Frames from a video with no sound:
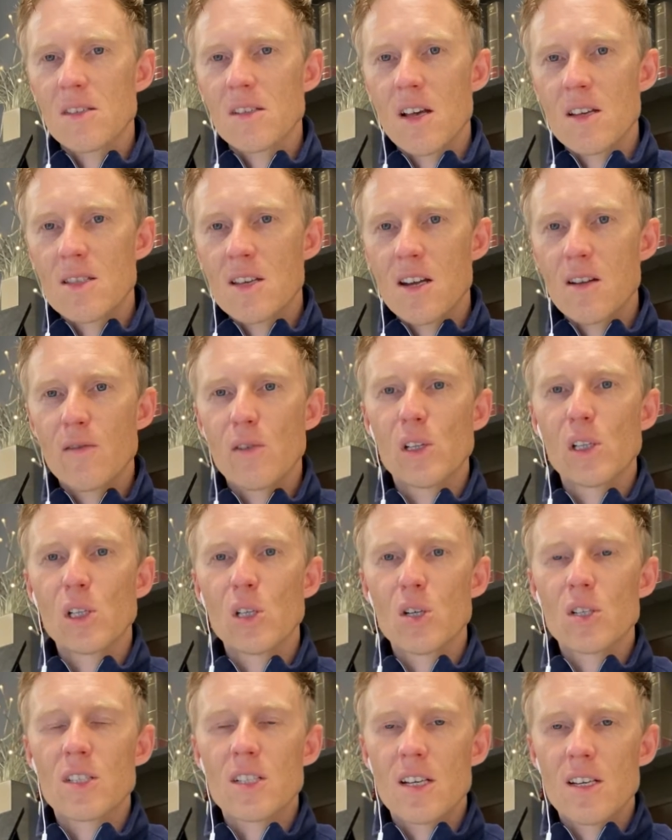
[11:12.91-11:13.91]
And then if you
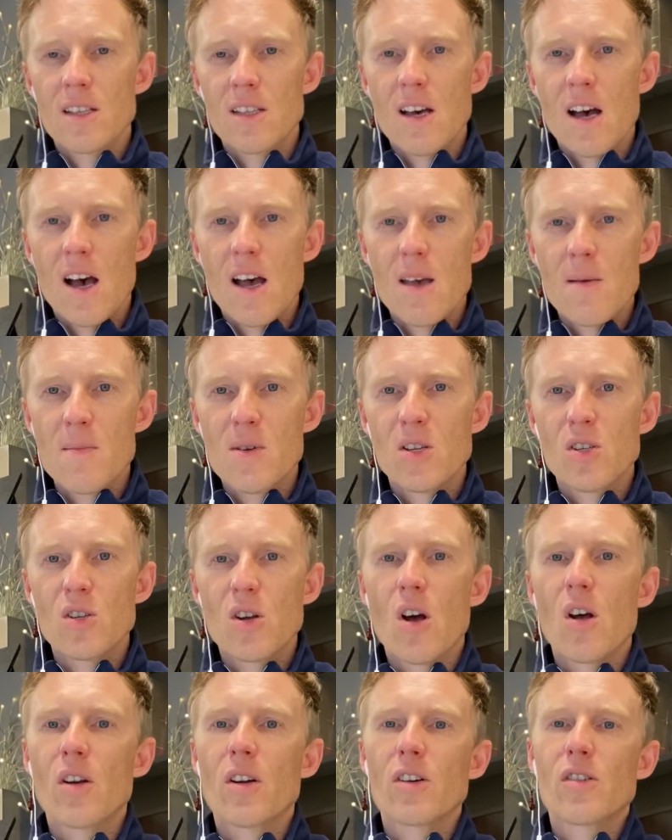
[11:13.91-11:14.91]
looked at that image
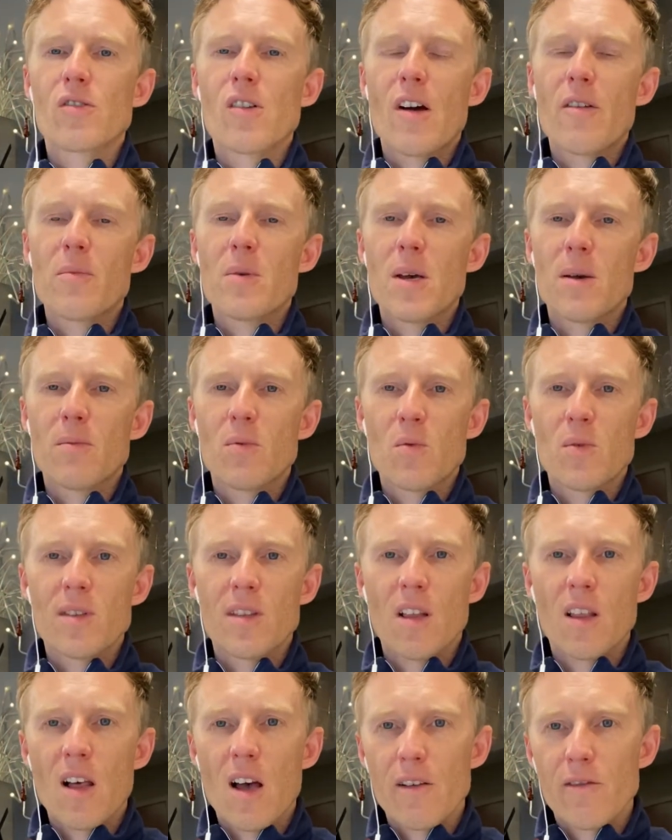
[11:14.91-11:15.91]
on a graph paper with the
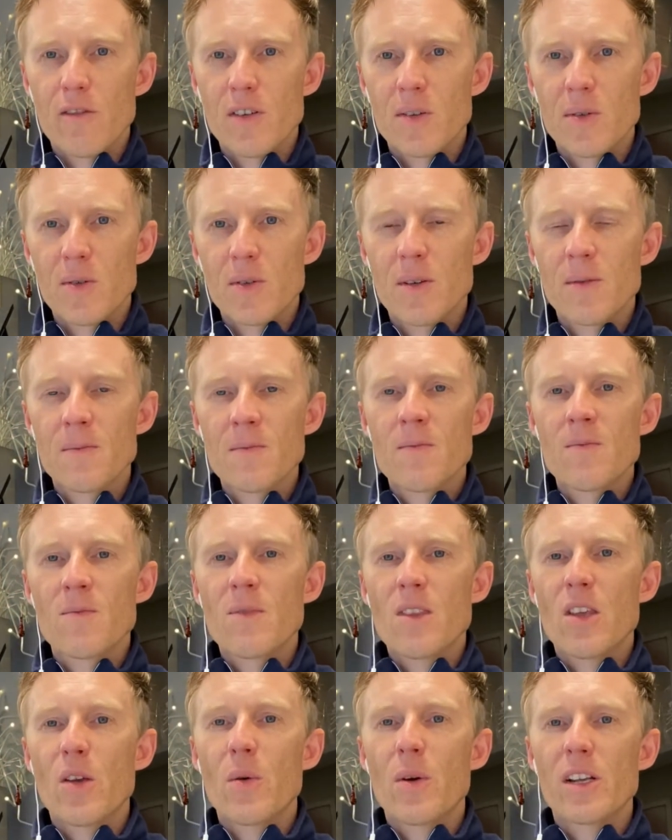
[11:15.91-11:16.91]
light field,
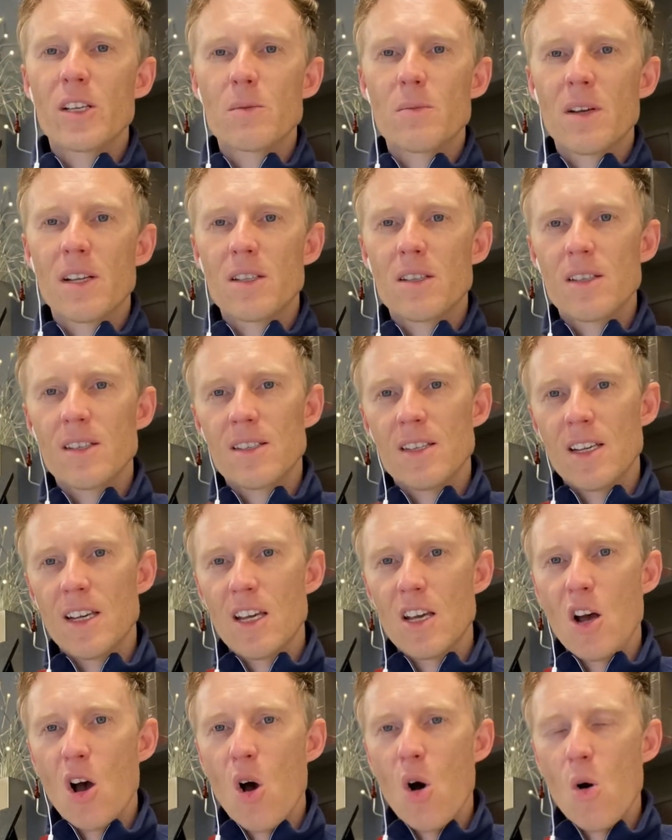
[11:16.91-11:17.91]
you would expect to see
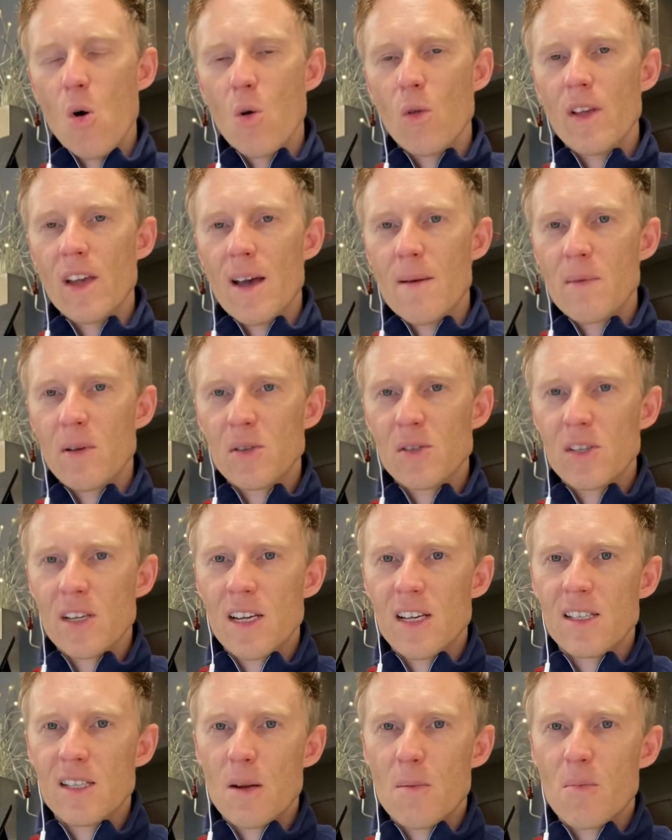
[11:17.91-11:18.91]
all the
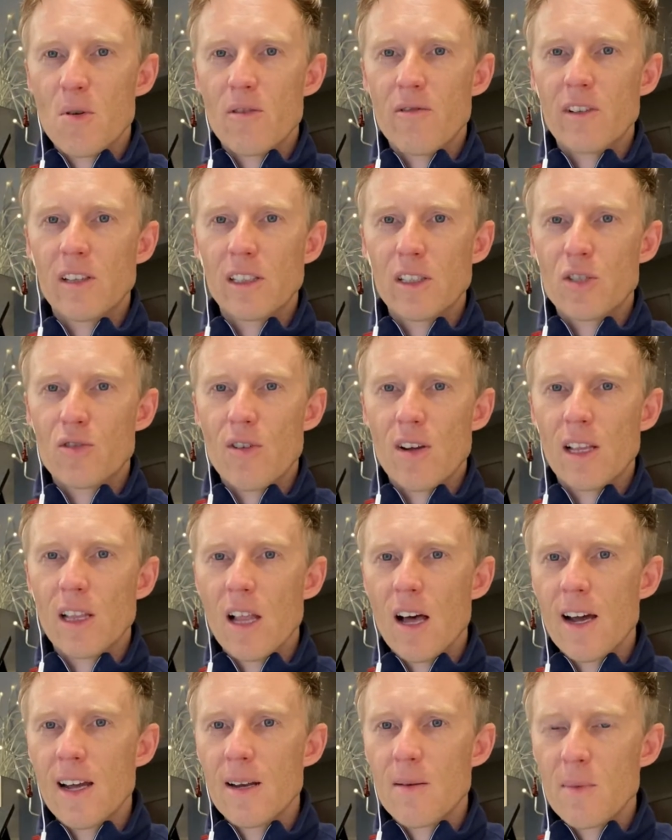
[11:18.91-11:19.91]
MLCs in a perfectly straight
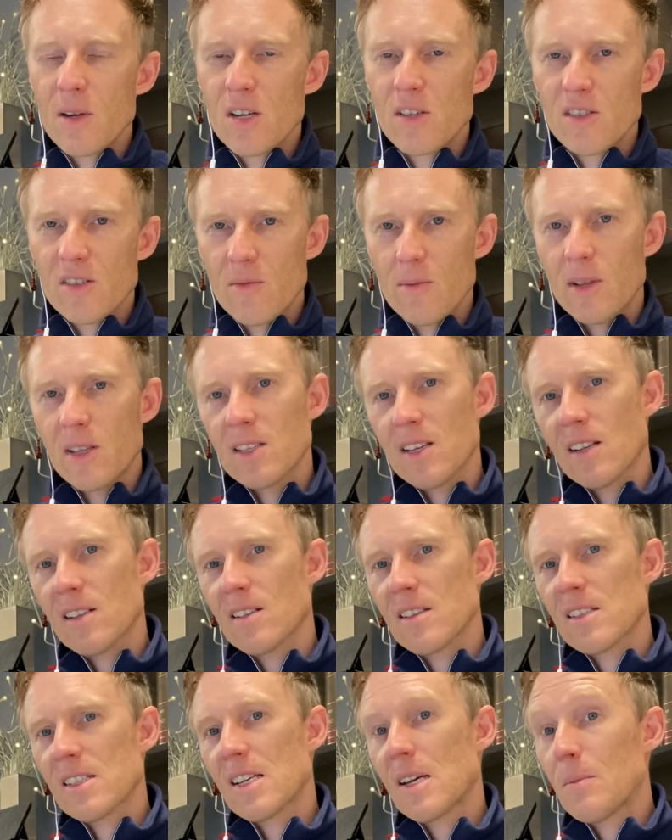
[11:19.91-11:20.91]
line because they've been sent to
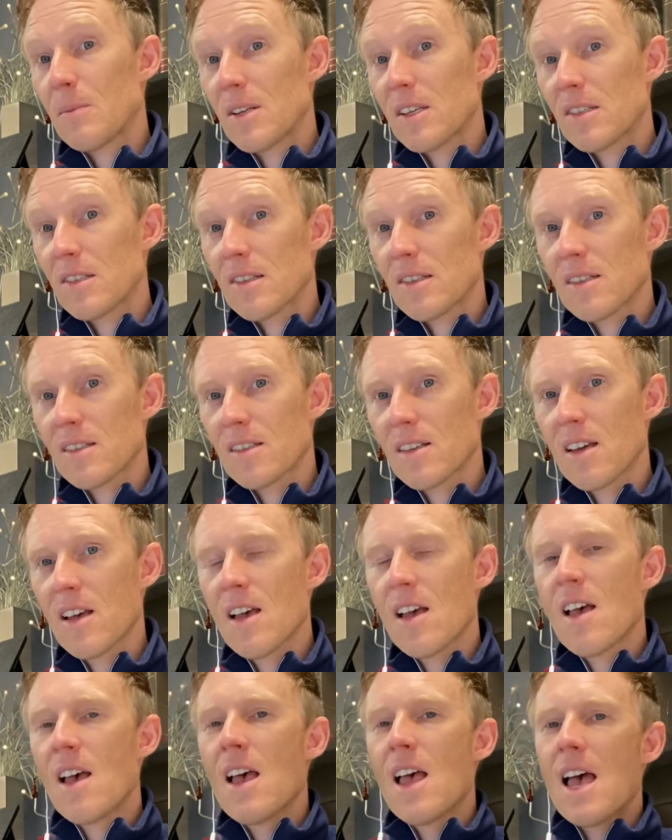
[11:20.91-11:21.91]
the same distance,
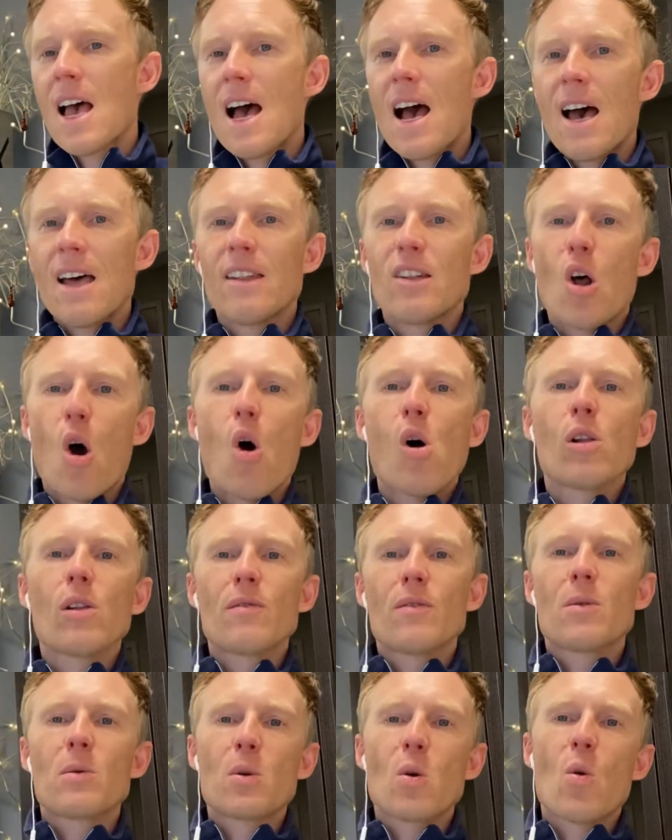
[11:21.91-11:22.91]
and all of
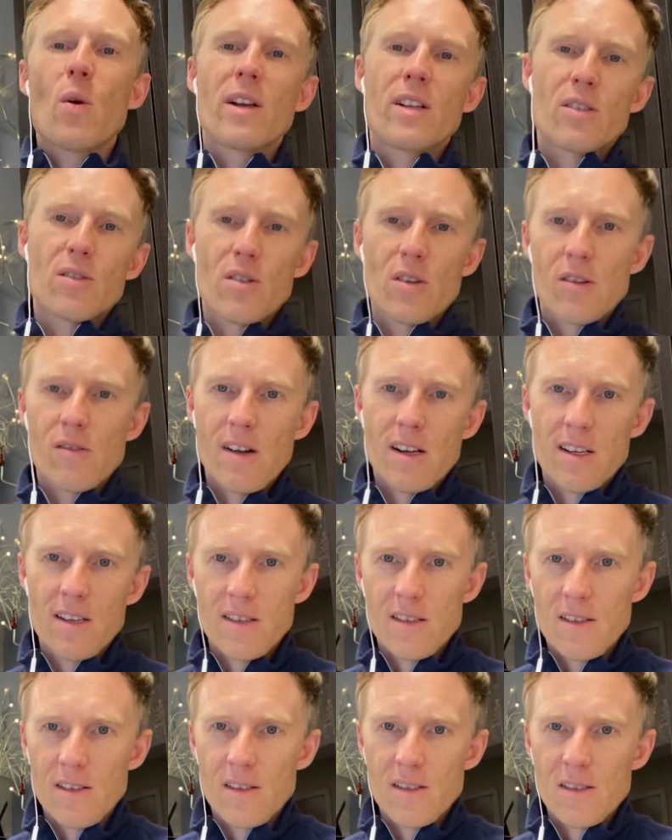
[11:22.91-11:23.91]
them going to the correct
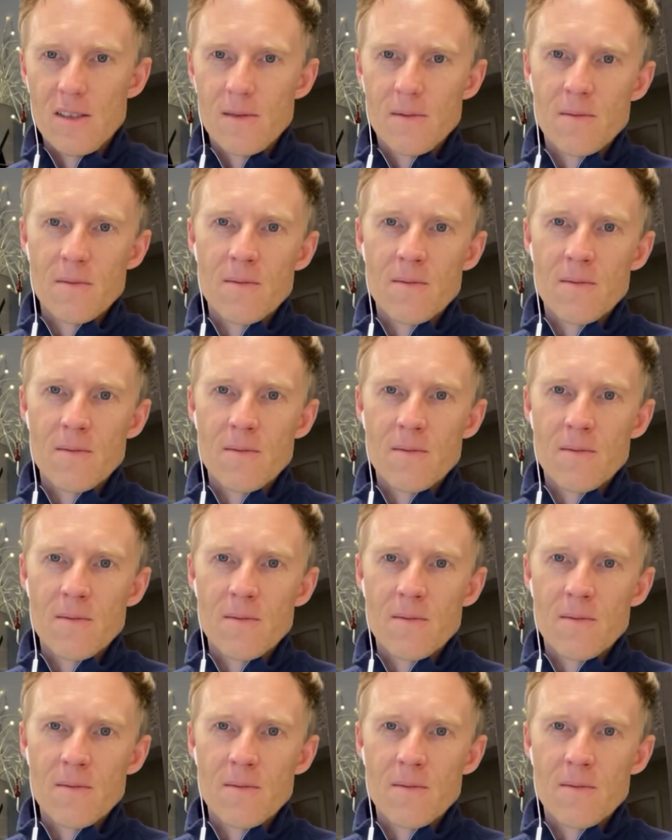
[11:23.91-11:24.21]
distance.